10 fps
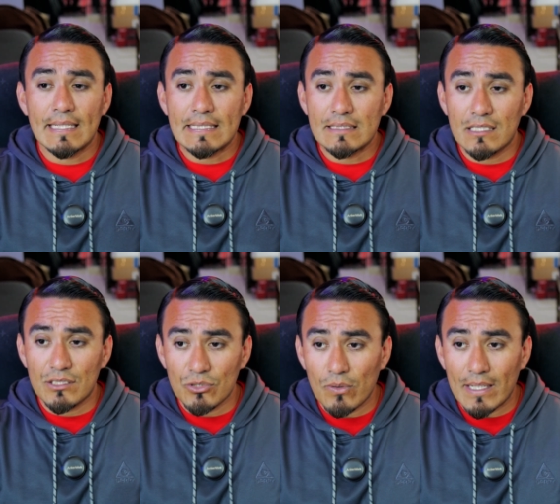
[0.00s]

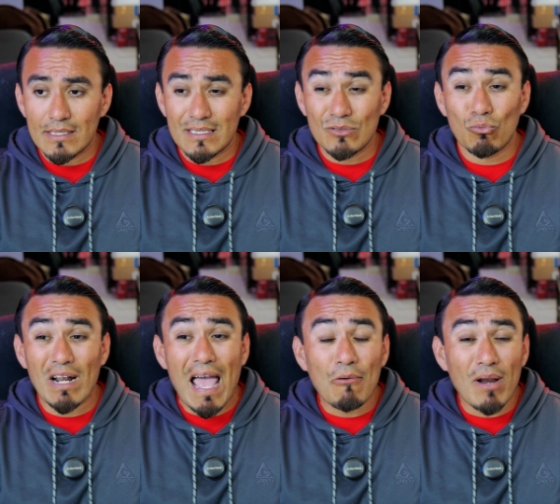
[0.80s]
situations, what
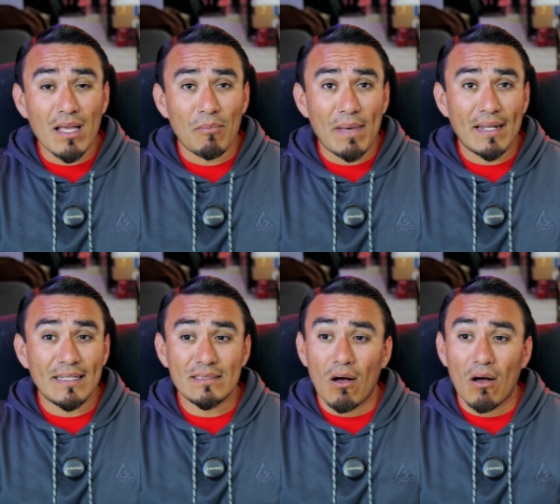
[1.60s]
I recommend is